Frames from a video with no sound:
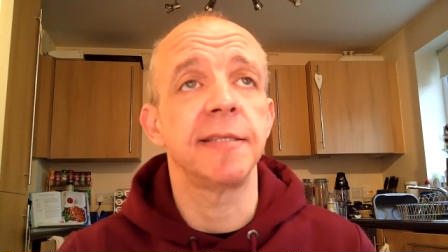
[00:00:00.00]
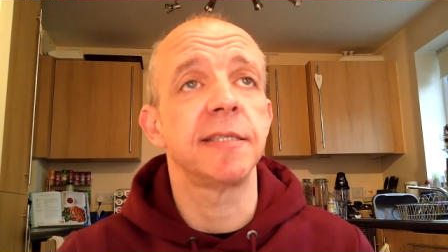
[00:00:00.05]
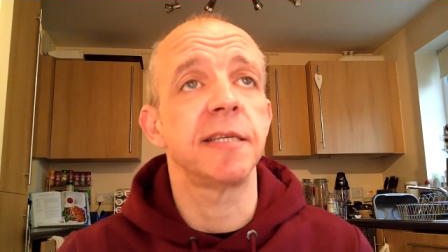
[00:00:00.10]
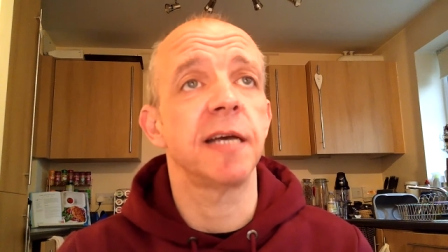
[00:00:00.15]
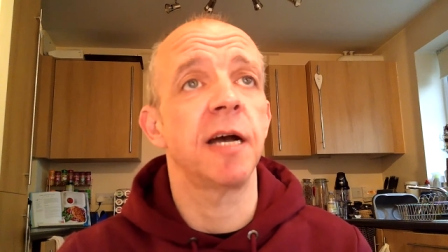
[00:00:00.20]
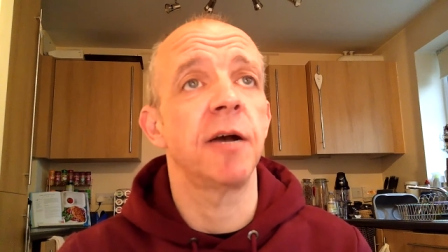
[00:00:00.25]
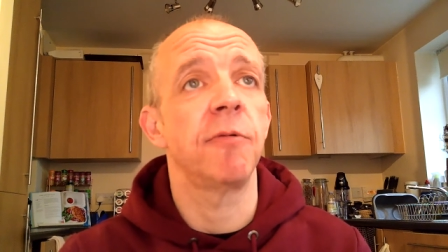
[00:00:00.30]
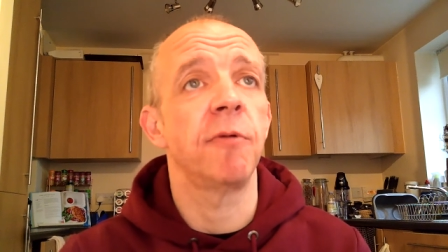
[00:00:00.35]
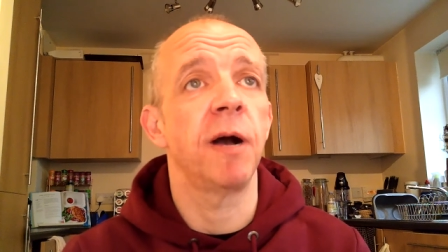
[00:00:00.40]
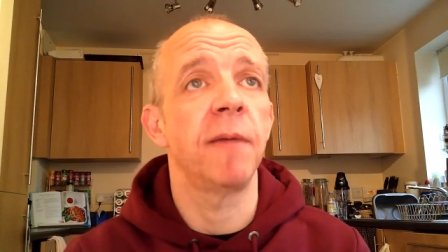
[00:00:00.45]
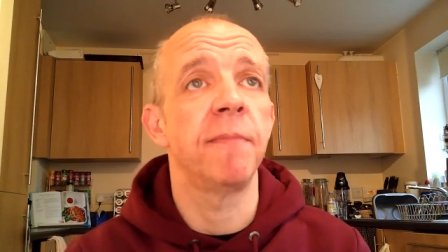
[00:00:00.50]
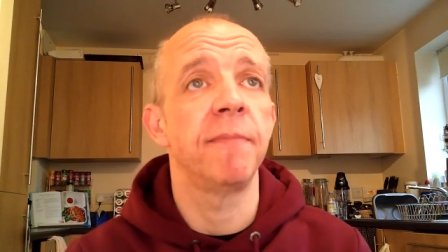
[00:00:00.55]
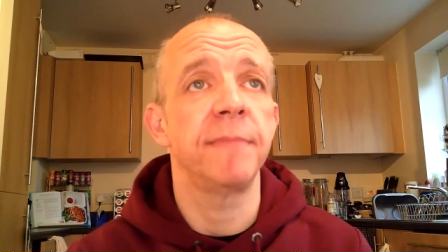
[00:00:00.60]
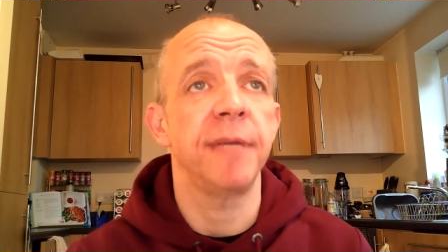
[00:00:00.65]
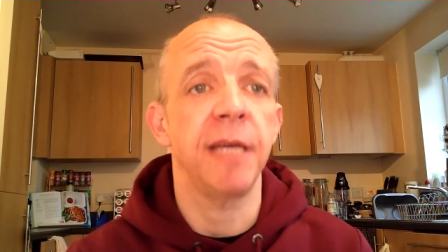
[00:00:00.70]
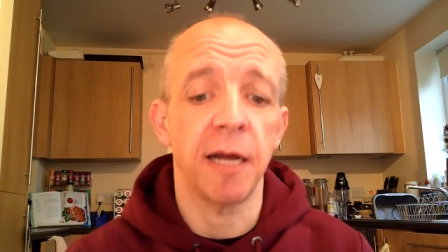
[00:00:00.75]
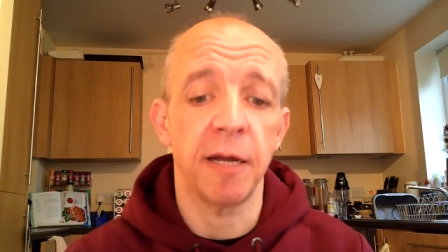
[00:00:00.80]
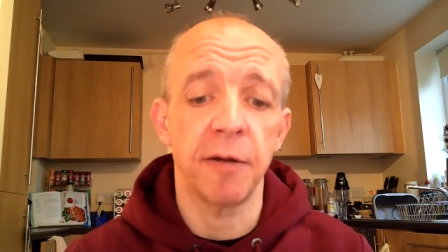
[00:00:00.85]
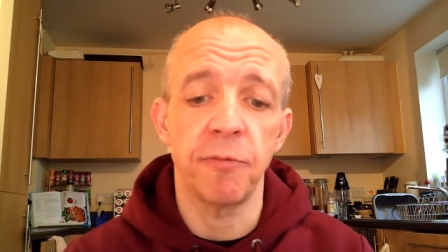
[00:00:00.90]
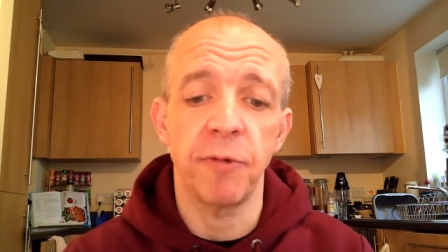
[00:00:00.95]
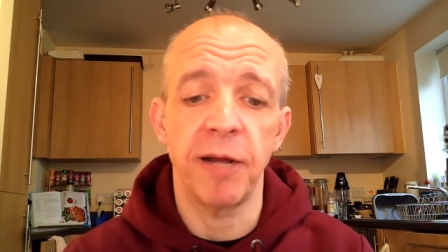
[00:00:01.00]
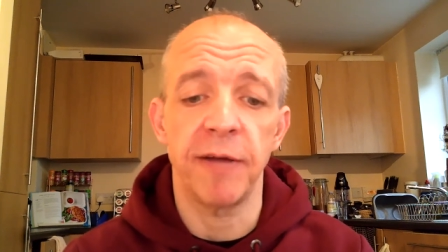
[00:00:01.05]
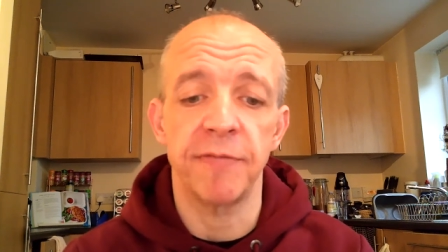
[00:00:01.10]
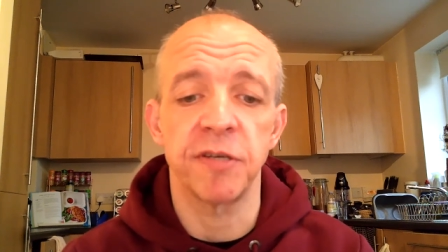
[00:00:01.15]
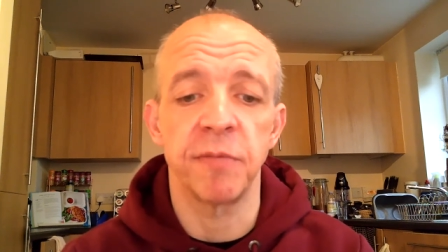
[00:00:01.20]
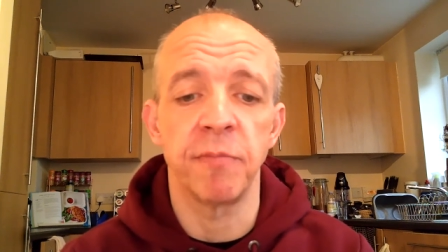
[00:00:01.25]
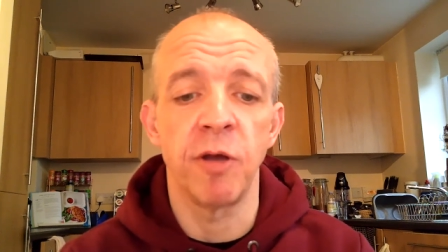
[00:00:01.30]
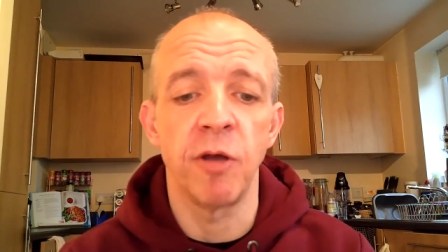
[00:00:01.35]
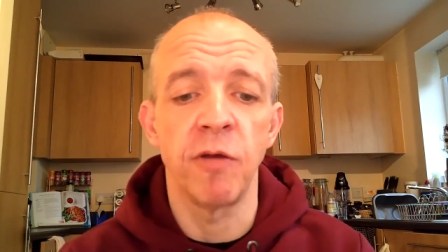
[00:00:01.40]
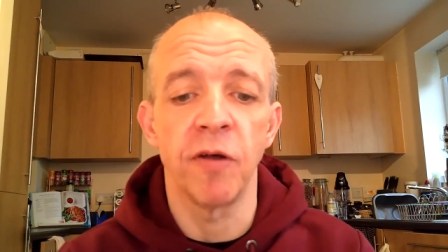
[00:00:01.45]
So um, you know we have
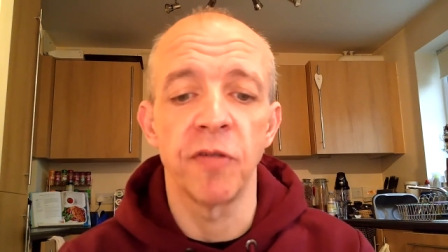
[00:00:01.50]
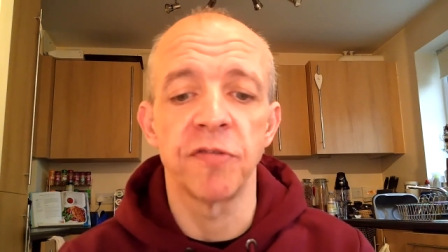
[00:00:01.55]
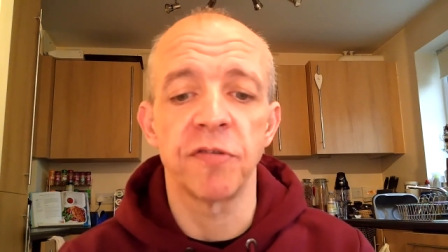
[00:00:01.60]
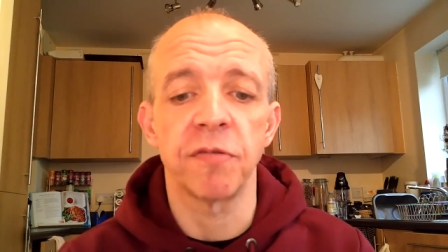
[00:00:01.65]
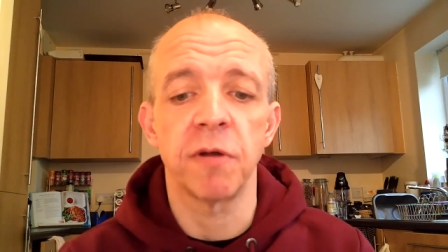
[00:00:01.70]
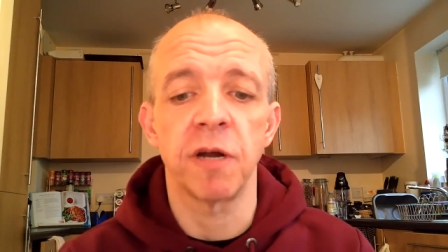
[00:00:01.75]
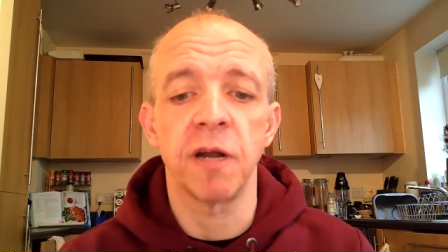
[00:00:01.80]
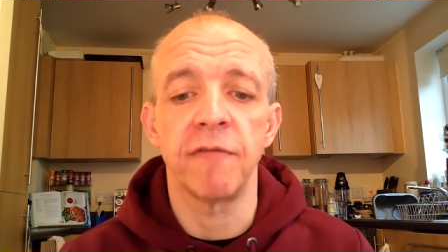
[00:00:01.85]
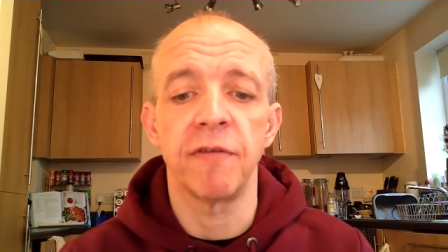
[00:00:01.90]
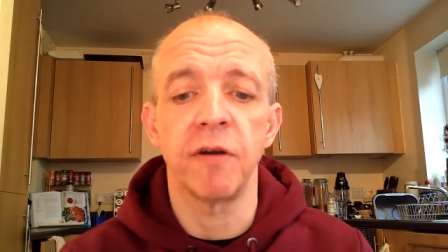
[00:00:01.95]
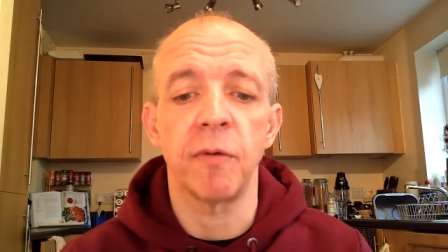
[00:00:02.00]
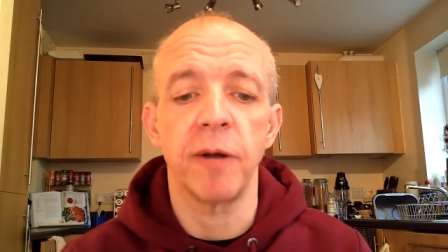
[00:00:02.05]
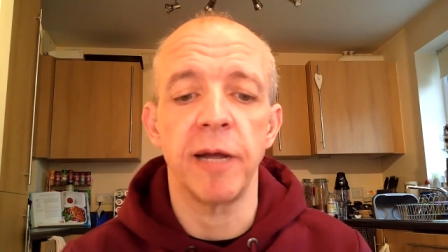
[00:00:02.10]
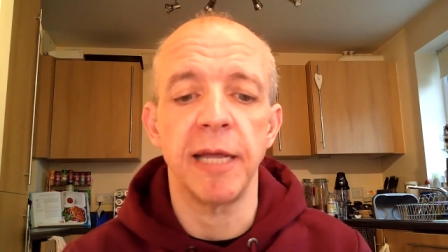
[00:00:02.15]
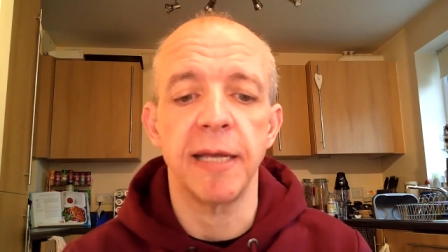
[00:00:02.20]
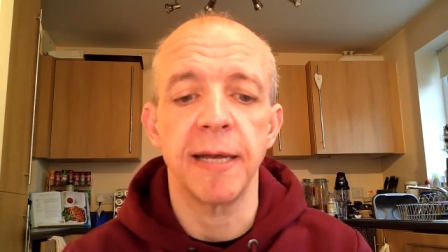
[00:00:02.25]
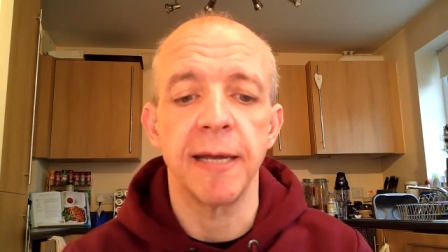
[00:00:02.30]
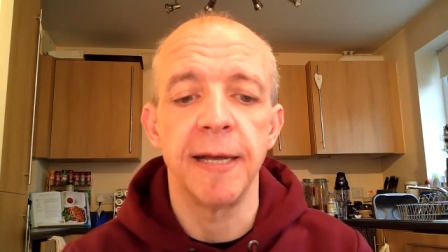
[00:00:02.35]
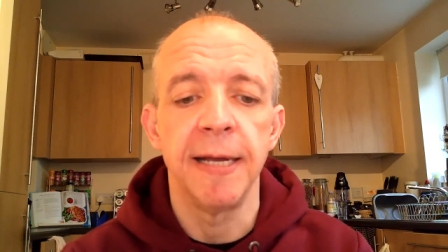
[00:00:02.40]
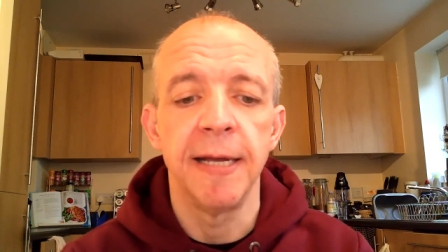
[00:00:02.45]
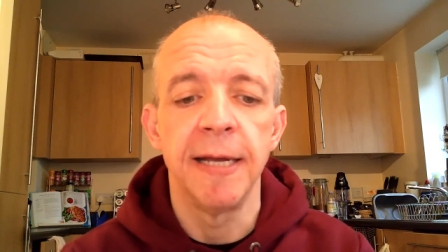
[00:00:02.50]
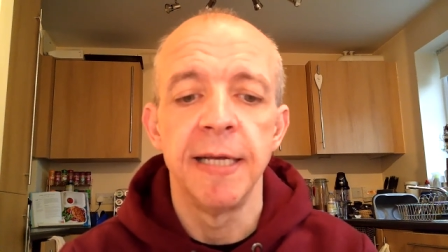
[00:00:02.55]
to move on to another week.